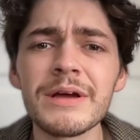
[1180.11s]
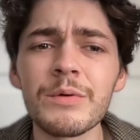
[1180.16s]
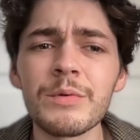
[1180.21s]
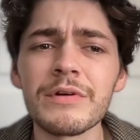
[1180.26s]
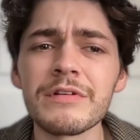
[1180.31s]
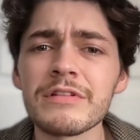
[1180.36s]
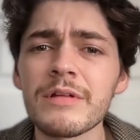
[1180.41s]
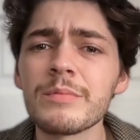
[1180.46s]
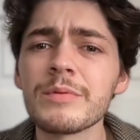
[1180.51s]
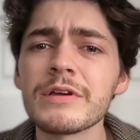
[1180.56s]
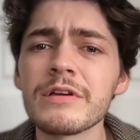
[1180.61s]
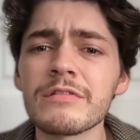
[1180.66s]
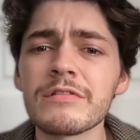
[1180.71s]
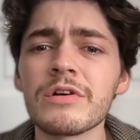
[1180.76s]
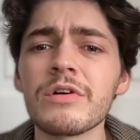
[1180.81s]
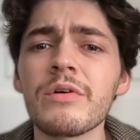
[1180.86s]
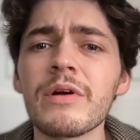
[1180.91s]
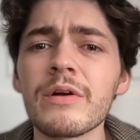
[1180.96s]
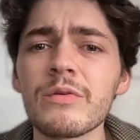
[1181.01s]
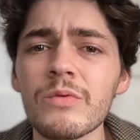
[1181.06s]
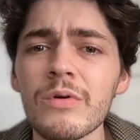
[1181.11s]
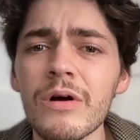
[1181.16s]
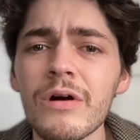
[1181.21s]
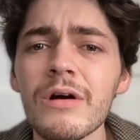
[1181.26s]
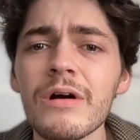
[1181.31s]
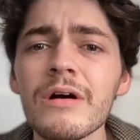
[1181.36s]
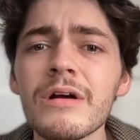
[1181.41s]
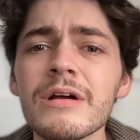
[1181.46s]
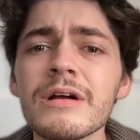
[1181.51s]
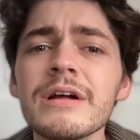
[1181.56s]
When something is going
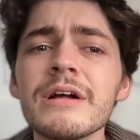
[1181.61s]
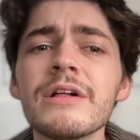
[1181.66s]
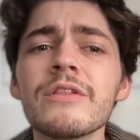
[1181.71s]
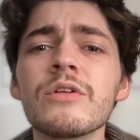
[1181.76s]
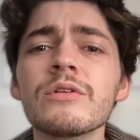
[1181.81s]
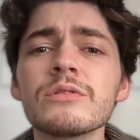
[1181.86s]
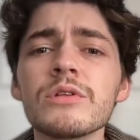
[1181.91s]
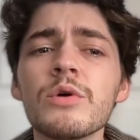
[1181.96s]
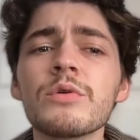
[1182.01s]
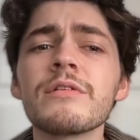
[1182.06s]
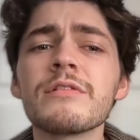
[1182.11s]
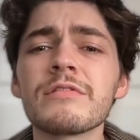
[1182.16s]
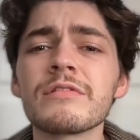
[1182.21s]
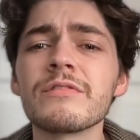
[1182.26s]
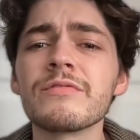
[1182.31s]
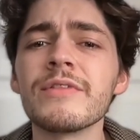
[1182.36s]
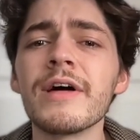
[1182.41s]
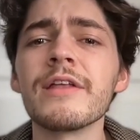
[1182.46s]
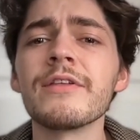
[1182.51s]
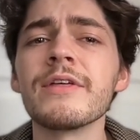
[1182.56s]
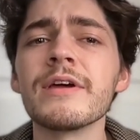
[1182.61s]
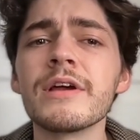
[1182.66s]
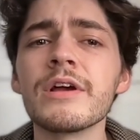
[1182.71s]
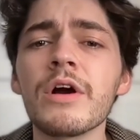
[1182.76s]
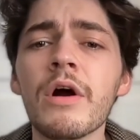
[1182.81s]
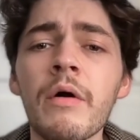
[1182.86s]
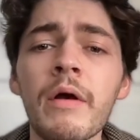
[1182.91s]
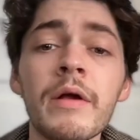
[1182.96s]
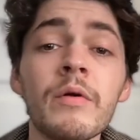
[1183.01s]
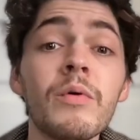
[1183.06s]
wrong, the locus of that thing
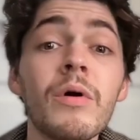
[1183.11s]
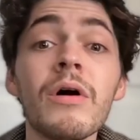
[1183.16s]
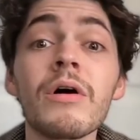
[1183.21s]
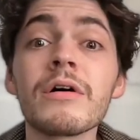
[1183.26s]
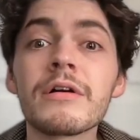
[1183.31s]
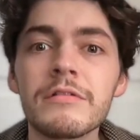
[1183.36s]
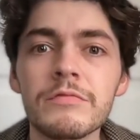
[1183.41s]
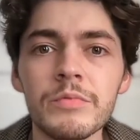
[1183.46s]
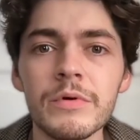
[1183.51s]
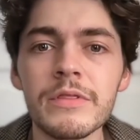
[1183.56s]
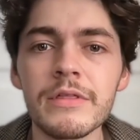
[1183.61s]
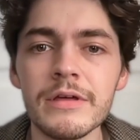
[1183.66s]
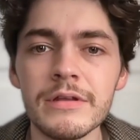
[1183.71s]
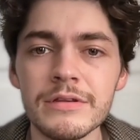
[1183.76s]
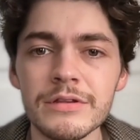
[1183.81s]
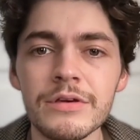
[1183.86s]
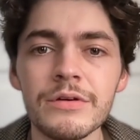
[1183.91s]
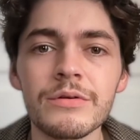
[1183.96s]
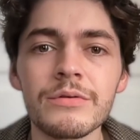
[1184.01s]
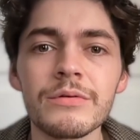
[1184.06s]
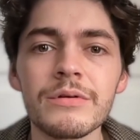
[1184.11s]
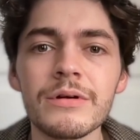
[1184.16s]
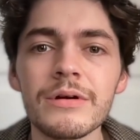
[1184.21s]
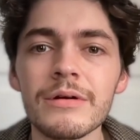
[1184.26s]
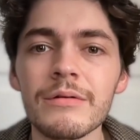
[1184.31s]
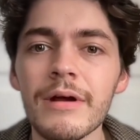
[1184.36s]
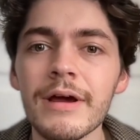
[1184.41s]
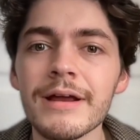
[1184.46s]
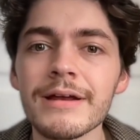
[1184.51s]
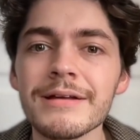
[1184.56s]
going wrong is within you
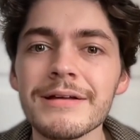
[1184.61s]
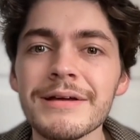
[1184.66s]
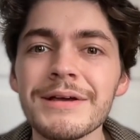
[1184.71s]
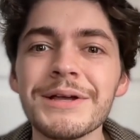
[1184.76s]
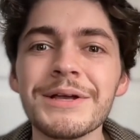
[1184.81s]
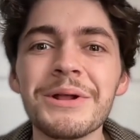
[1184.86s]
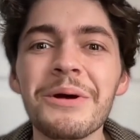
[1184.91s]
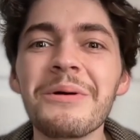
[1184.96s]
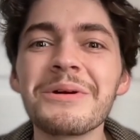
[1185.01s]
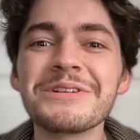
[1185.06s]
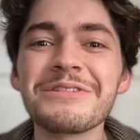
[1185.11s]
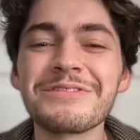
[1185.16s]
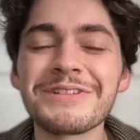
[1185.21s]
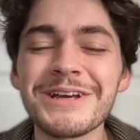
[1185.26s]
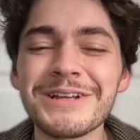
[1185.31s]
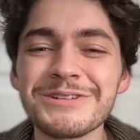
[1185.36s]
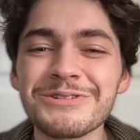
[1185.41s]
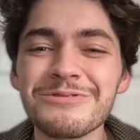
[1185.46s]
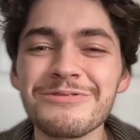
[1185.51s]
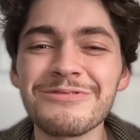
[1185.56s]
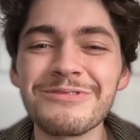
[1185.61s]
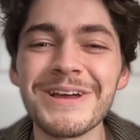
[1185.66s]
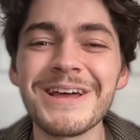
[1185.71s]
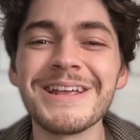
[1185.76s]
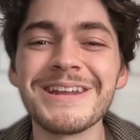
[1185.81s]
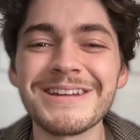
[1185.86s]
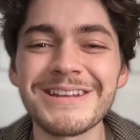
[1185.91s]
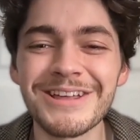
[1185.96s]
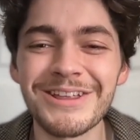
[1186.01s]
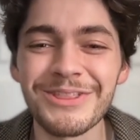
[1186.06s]
right? You don't just get to
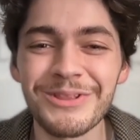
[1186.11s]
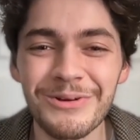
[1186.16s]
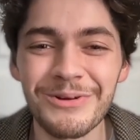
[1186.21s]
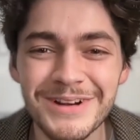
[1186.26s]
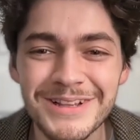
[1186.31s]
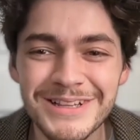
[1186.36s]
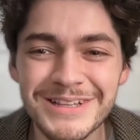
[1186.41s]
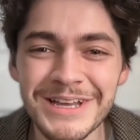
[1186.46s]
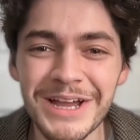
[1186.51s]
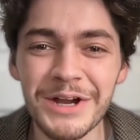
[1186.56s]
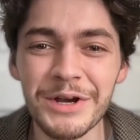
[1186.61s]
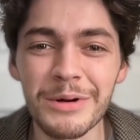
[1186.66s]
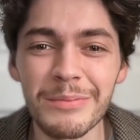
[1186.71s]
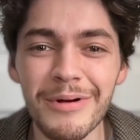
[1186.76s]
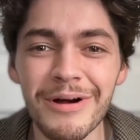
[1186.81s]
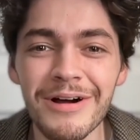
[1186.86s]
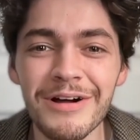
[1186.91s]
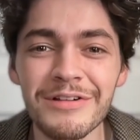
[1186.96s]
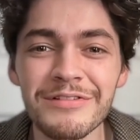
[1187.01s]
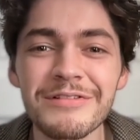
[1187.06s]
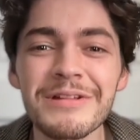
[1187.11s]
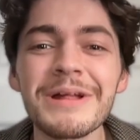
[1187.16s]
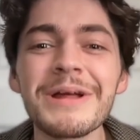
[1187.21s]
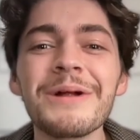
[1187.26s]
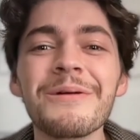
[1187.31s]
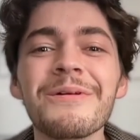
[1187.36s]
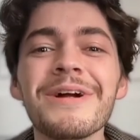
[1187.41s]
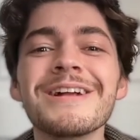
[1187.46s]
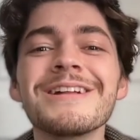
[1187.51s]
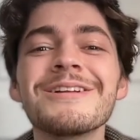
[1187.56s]
vent cathartically at your boss,
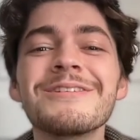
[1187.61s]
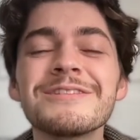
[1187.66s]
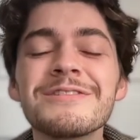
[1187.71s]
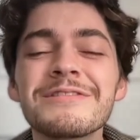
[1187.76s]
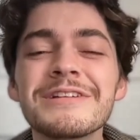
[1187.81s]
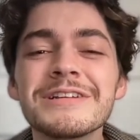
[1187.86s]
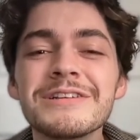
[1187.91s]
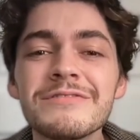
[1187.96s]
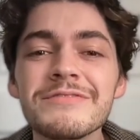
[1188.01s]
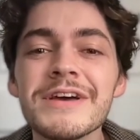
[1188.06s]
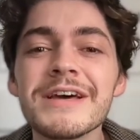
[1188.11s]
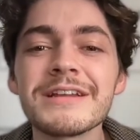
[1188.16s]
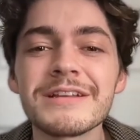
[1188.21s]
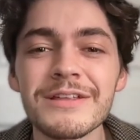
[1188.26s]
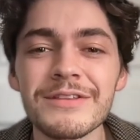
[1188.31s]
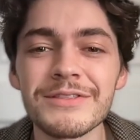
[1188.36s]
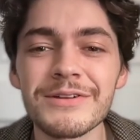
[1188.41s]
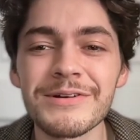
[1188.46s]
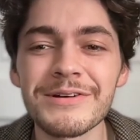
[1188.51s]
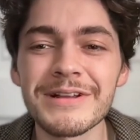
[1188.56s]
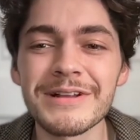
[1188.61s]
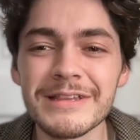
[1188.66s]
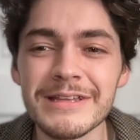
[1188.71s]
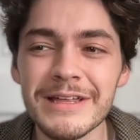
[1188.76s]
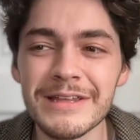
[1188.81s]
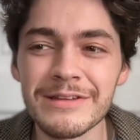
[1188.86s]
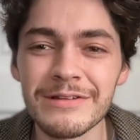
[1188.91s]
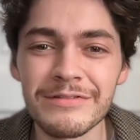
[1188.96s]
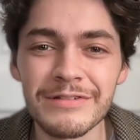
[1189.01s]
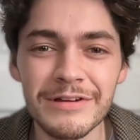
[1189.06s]
right? You don't just get to vent
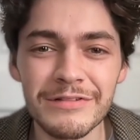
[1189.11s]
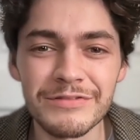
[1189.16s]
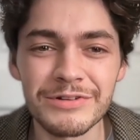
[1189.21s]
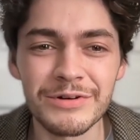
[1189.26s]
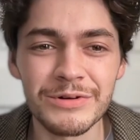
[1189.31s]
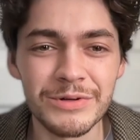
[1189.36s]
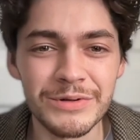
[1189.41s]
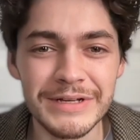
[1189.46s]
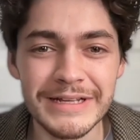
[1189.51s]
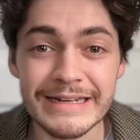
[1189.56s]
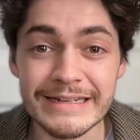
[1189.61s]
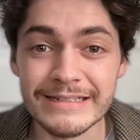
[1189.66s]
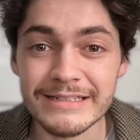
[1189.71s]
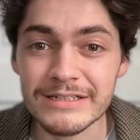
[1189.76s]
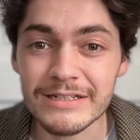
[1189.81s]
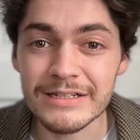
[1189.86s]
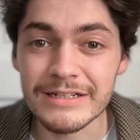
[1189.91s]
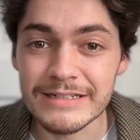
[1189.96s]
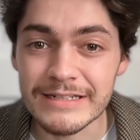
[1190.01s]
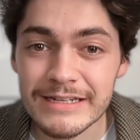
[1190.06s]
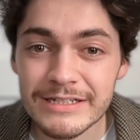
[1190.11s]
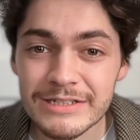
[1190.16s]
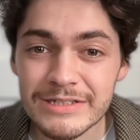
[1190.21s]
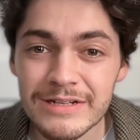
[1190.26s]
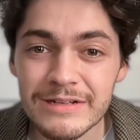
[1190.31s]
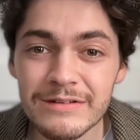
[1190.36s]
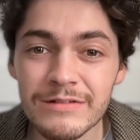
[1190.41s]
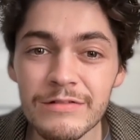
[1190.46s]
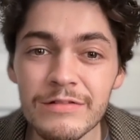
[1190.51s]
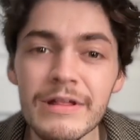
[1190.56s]
cathartically at these external con-
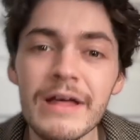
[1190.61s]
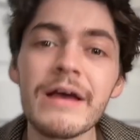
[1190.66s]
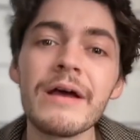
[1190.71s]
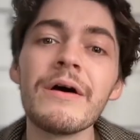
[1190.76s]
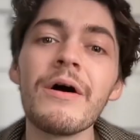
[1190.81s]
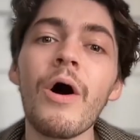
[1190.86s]
conditions.